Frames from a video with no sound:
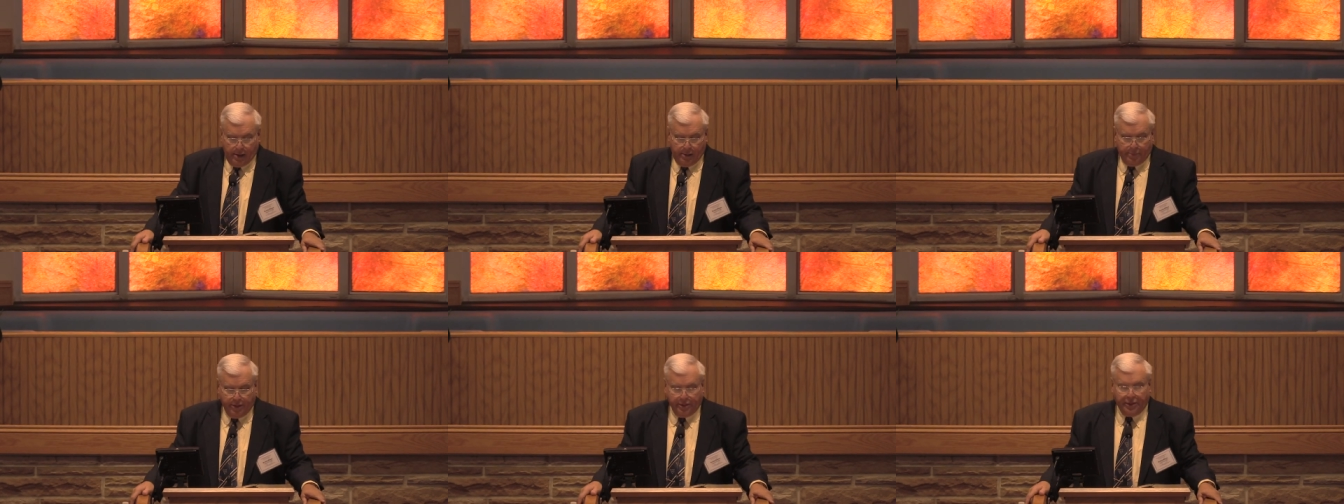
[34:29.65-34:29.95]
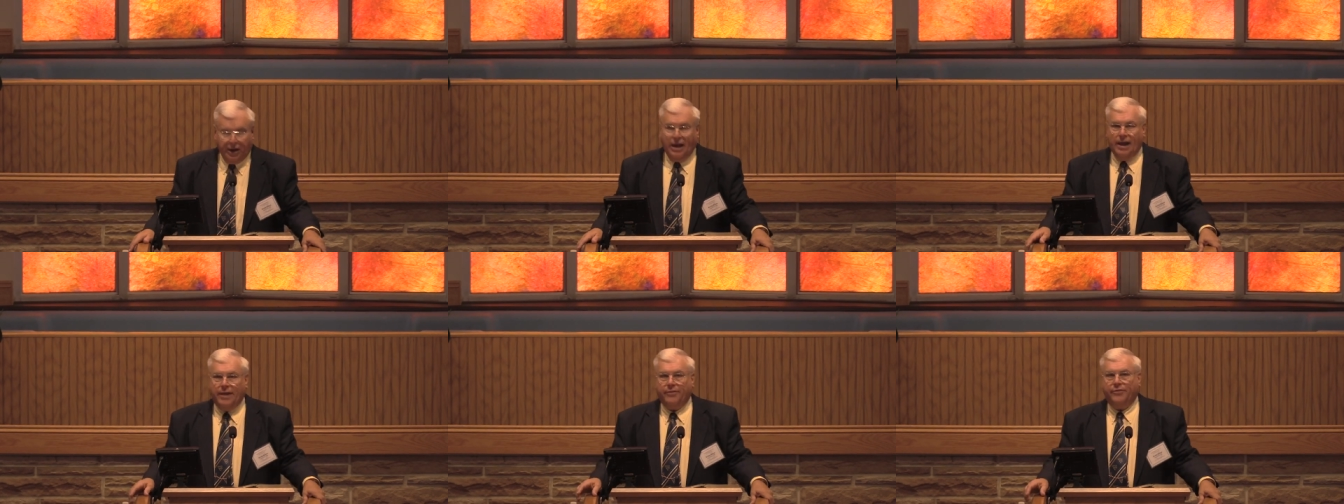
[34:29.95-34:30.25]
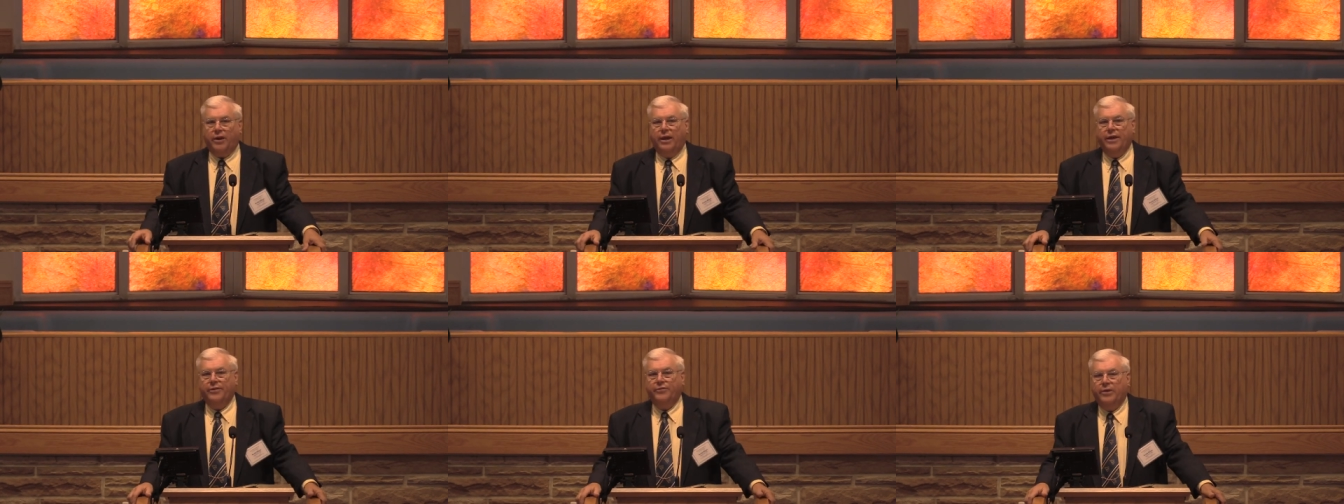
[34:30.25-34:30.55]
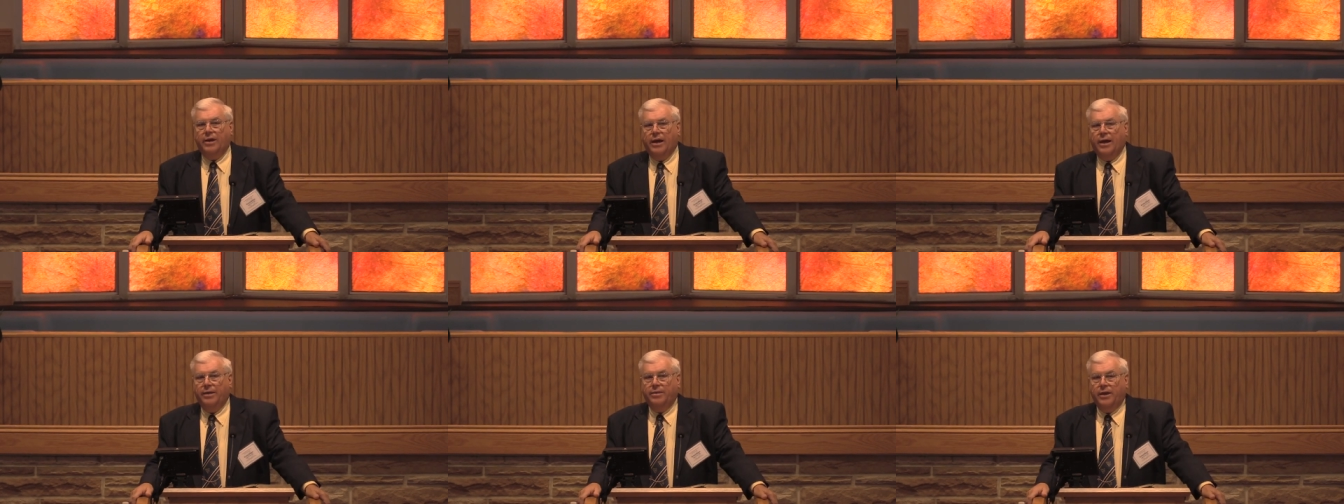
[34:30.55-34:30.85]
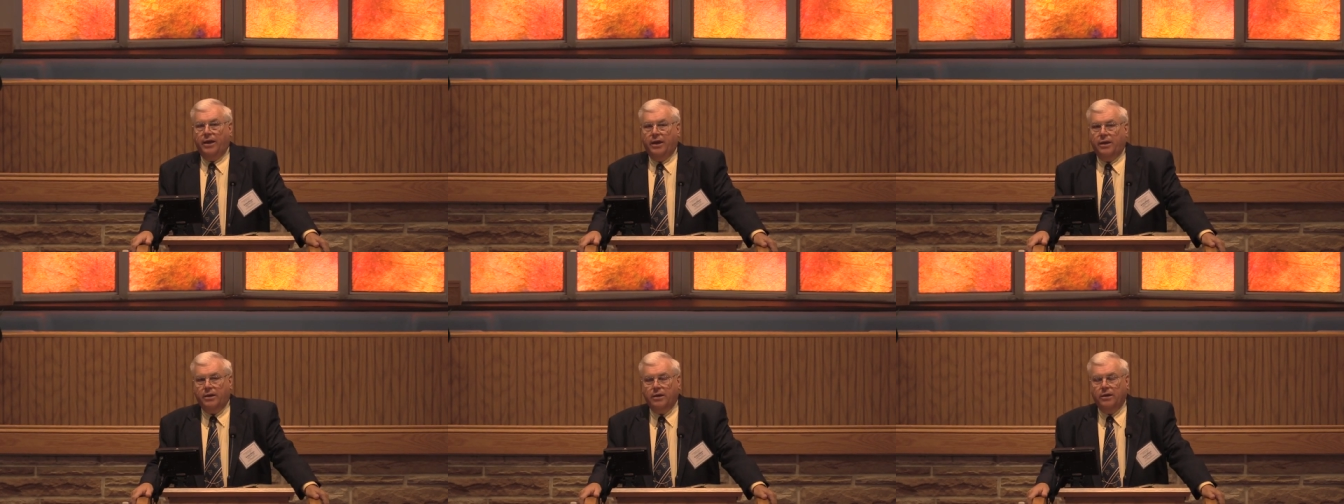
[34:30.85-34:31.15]
But the last lesson, I
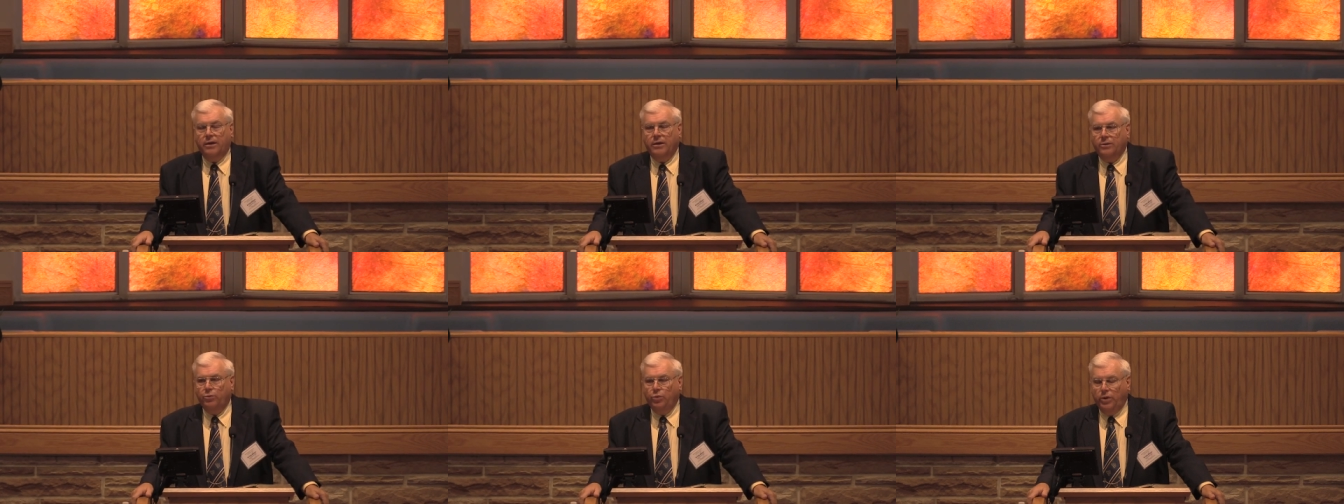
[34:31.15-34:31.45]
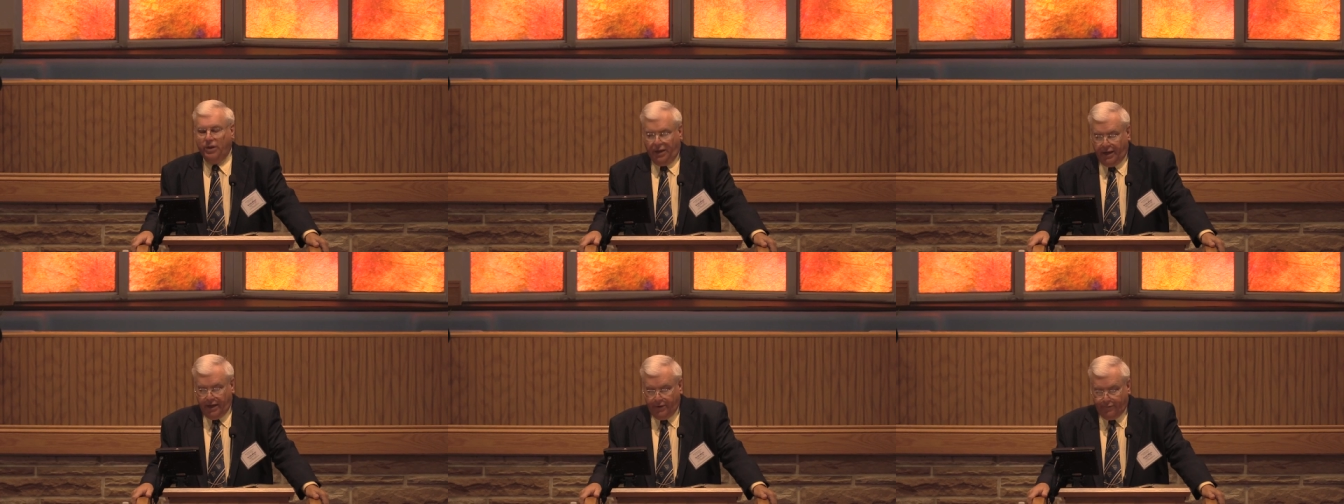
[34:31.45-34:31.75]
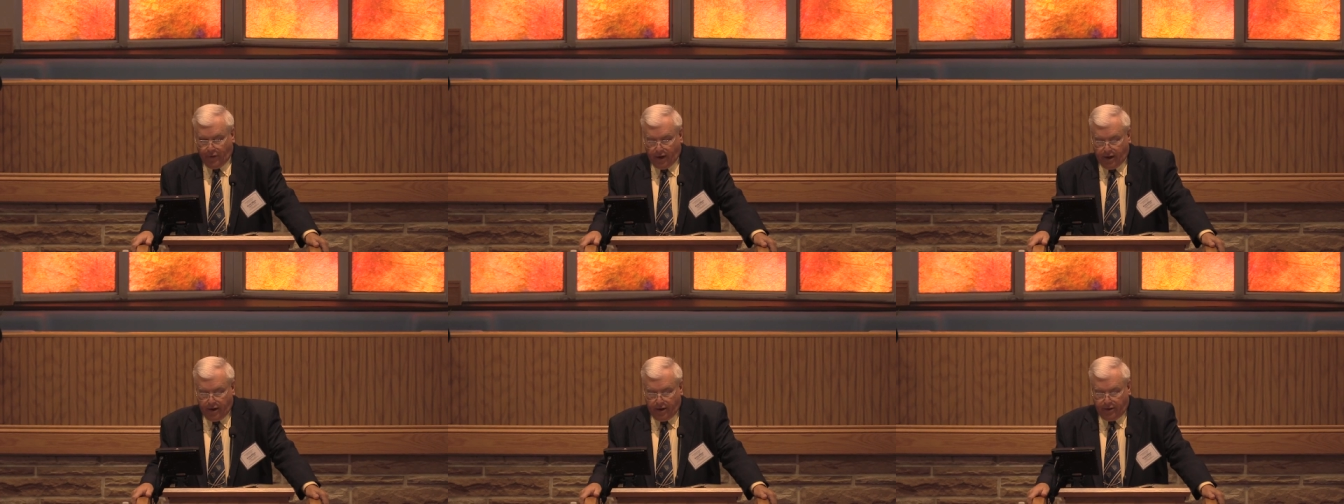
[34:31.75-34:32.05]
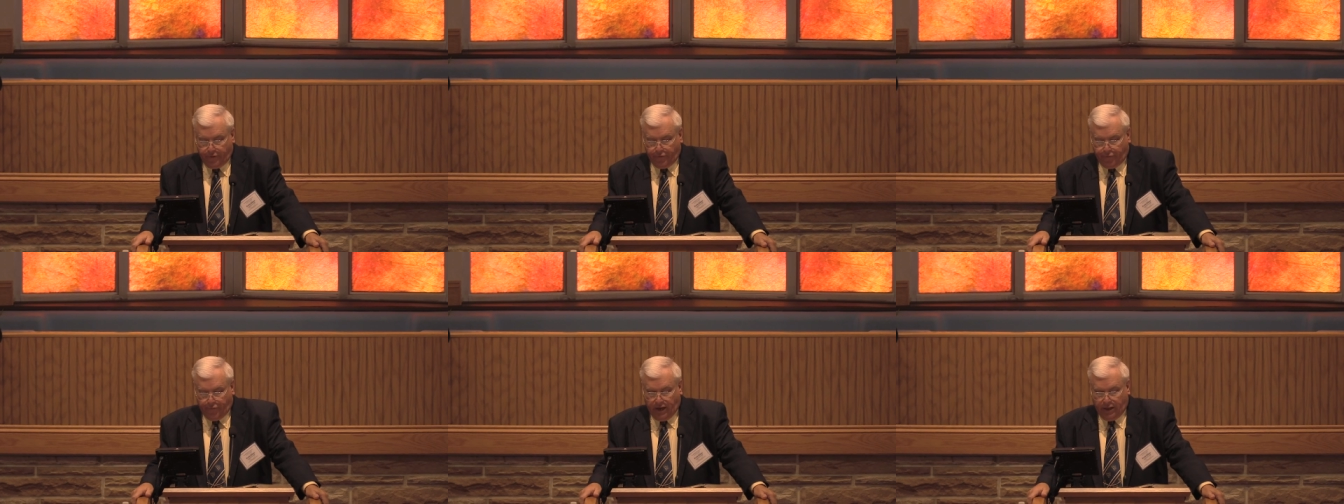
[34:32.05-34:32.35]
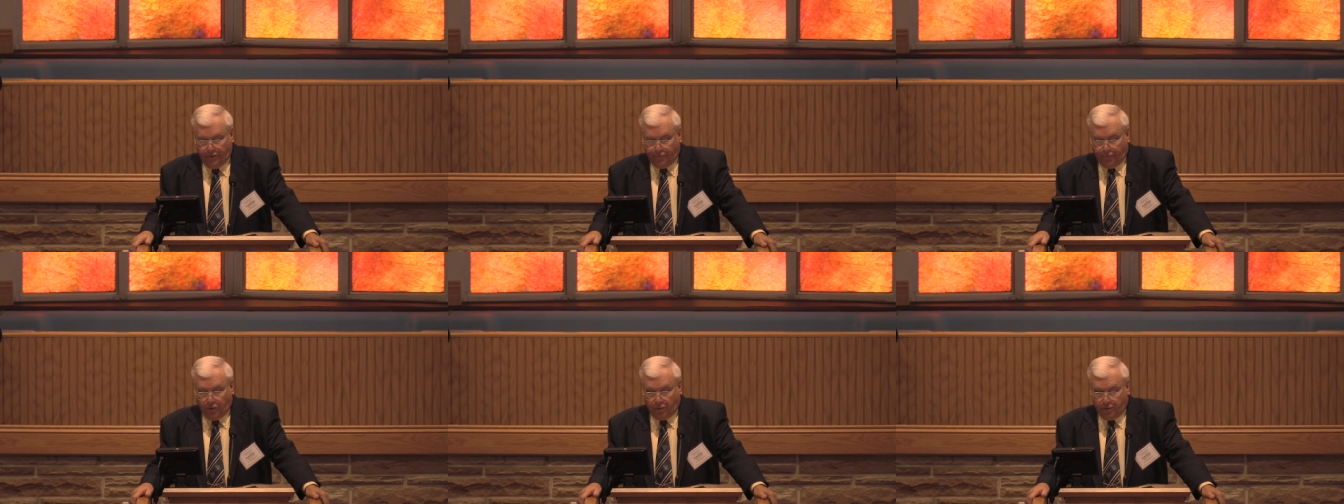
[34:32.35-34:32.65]
think, will He find us
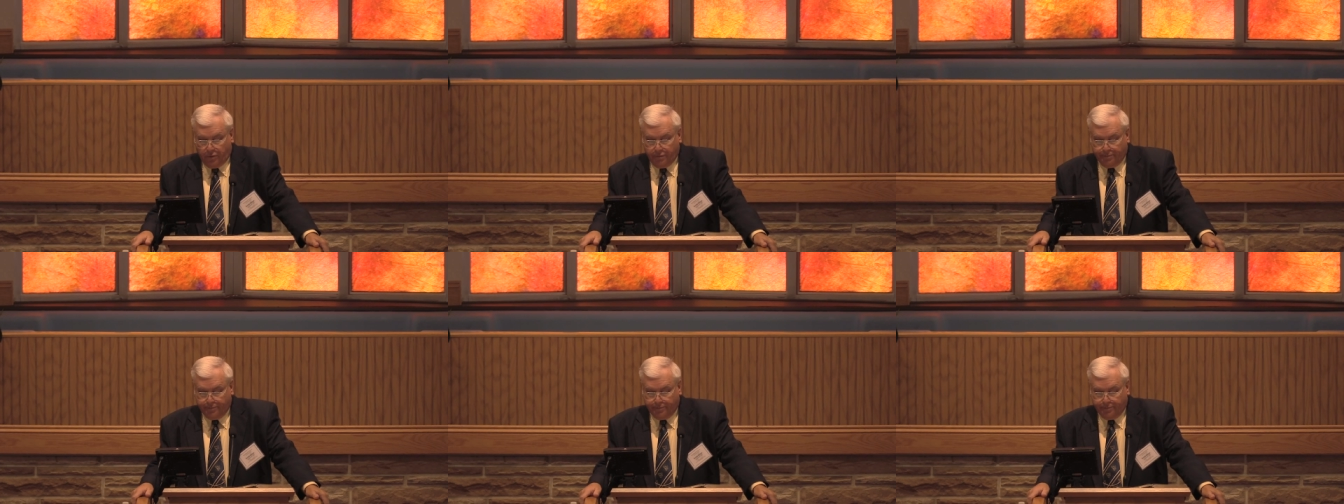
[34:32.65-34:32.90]
faithful?